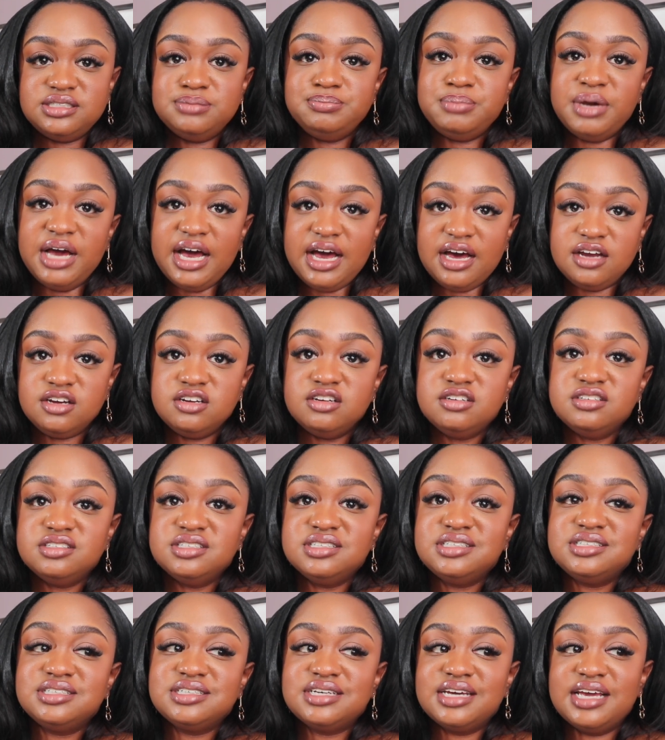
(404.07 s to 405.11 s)

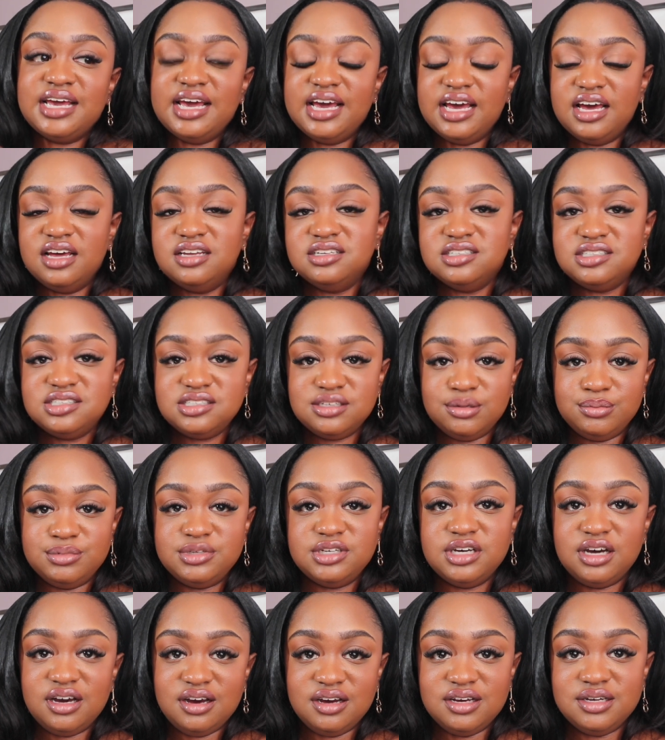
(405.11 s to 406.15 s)
Patterns can
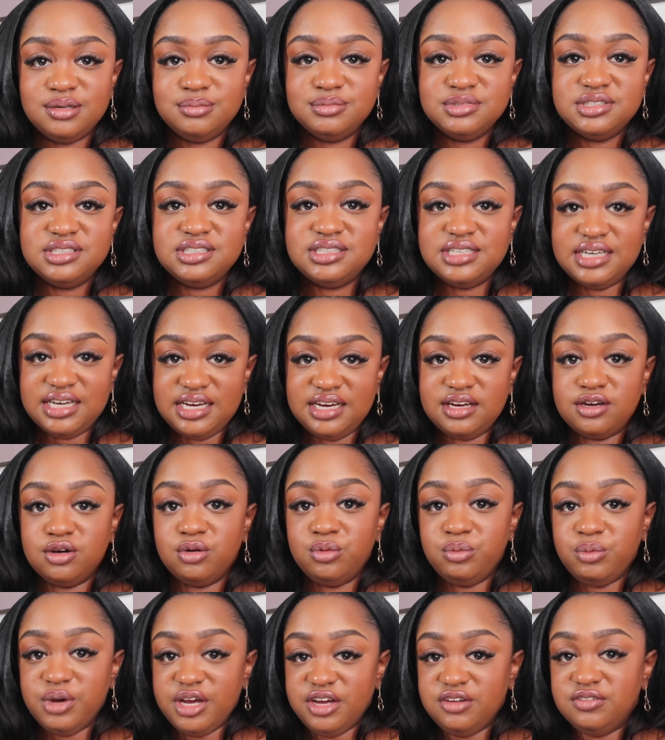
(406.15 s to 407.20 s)
sometimes take
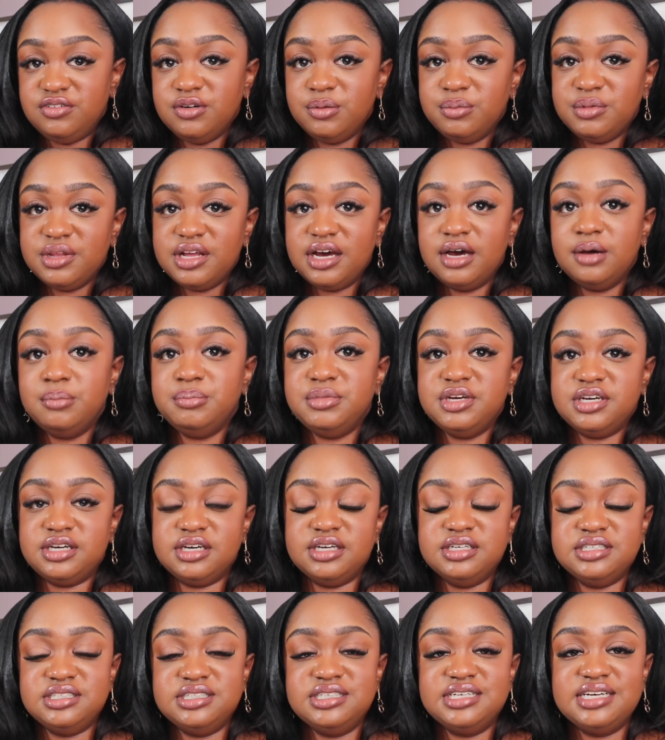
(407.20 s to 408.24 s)
away from that
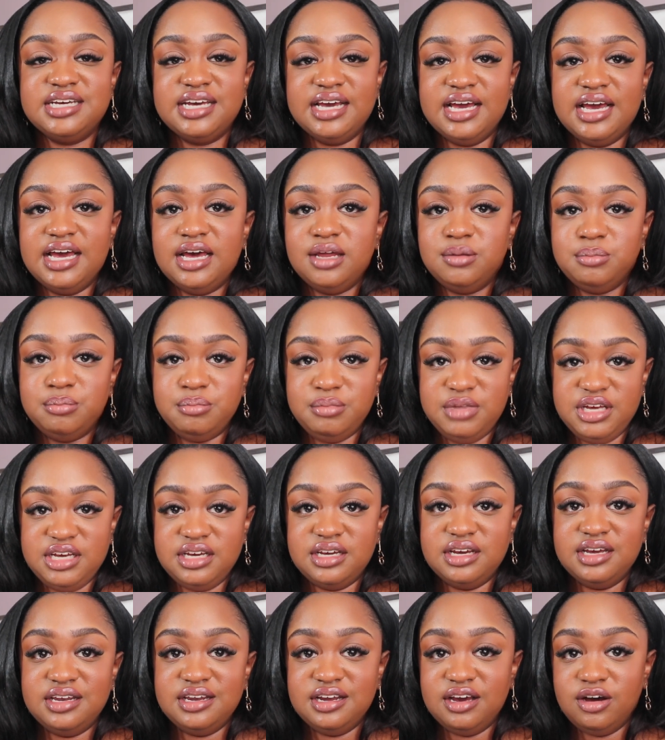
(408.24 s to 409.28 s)
because it can
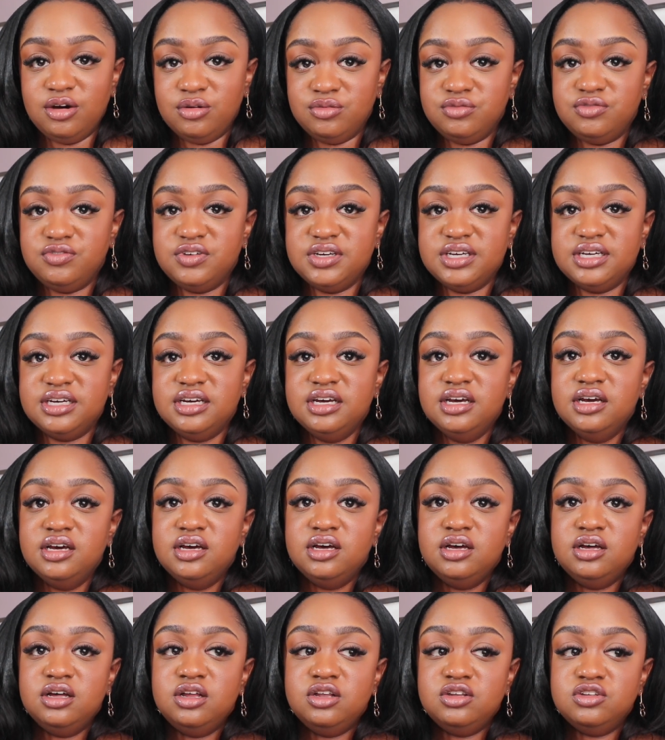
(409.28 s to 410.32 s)
make an outfit
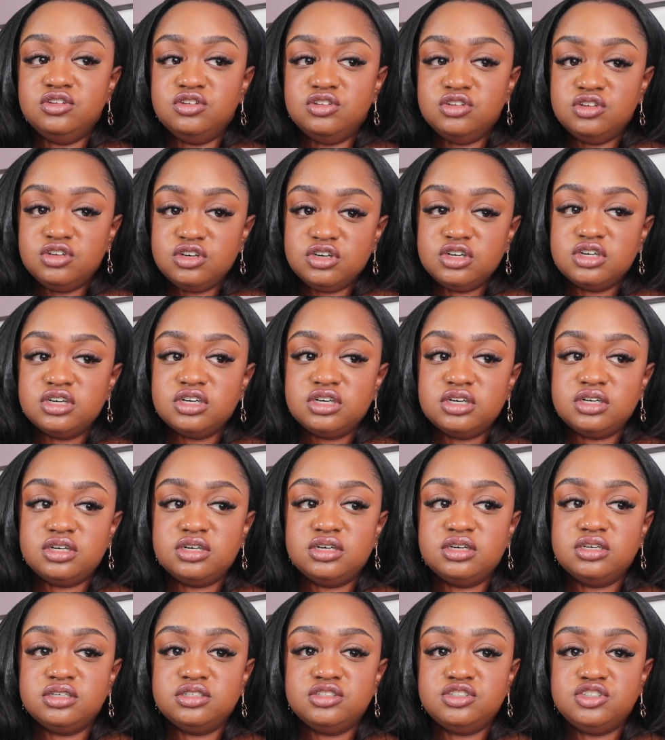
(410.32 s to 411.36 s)
look
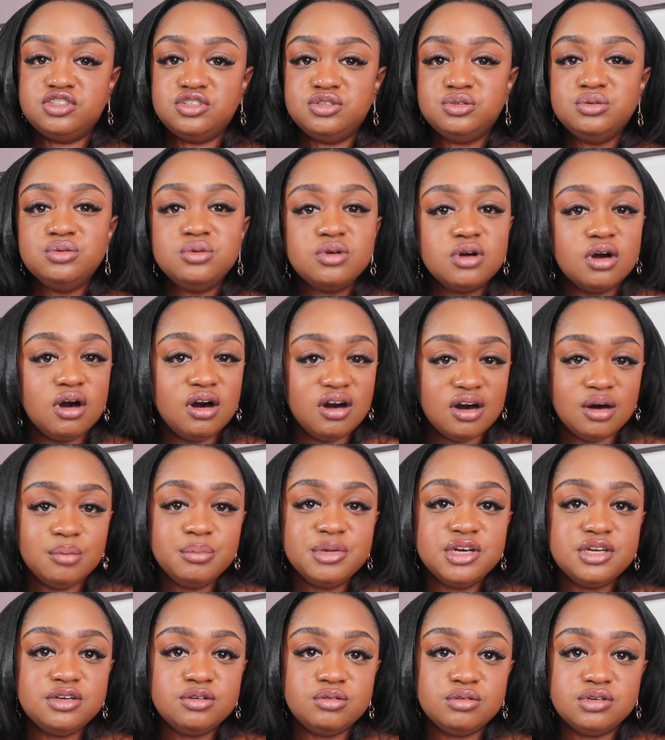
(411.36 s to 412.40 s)
too
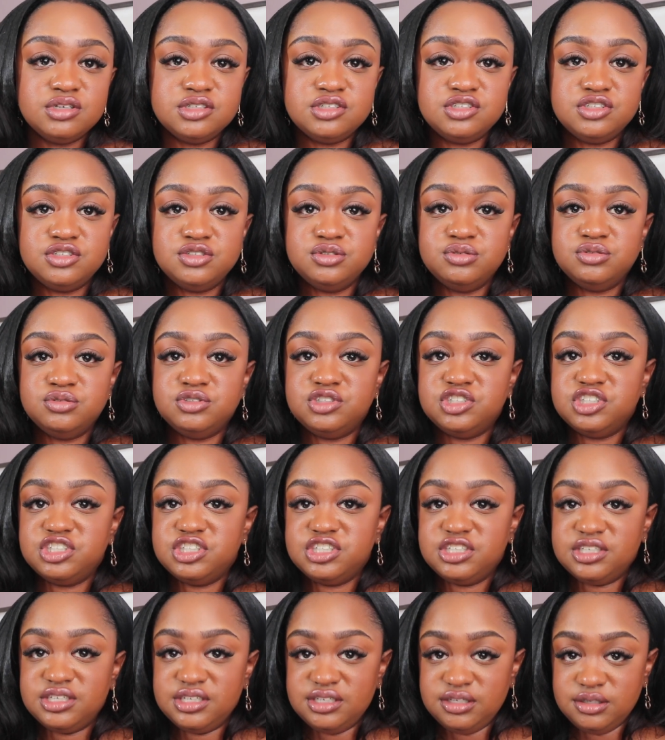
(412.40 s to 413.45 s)
common or too
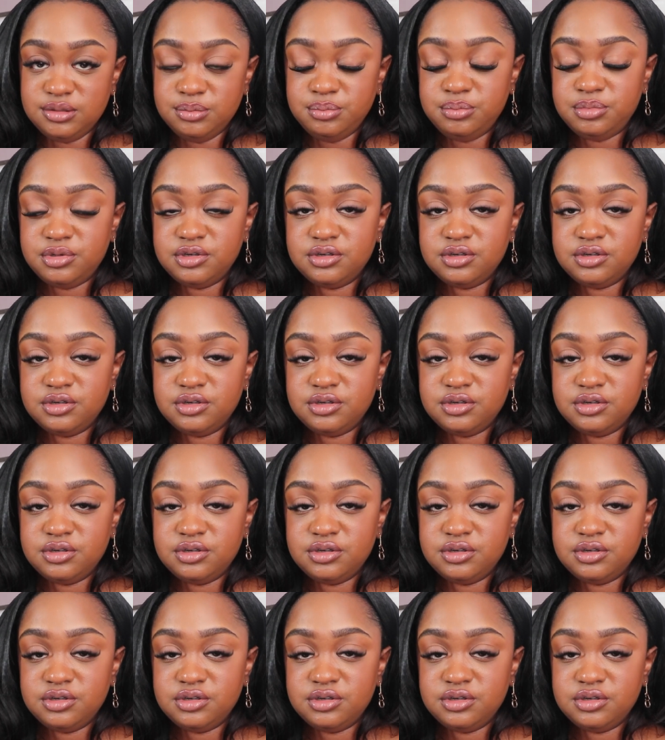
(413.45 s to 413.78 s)
cheap.